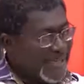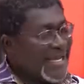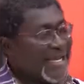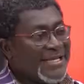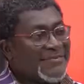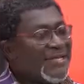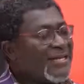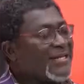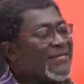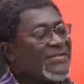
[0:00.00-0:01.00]
It's
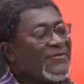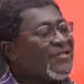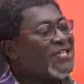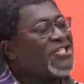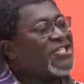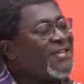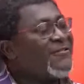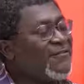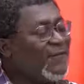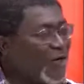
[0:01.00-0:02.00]
because of the sheer
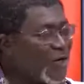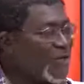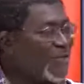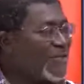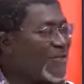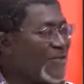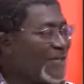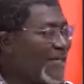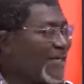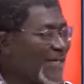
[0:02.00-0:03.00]
volumes
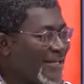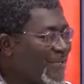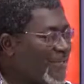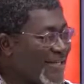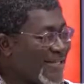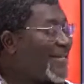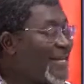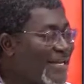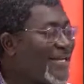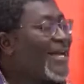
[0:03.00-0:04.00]
that we're
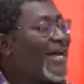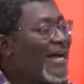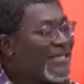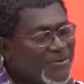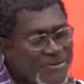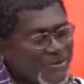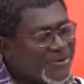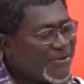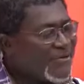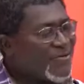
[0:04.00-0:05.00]
seeing as a
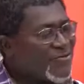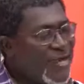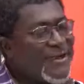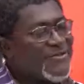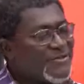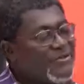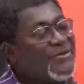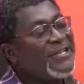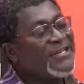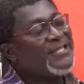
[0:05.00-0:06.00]
result of drivers,
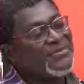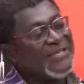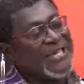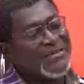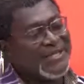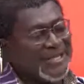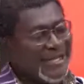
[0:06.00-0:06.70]
reasons, which I will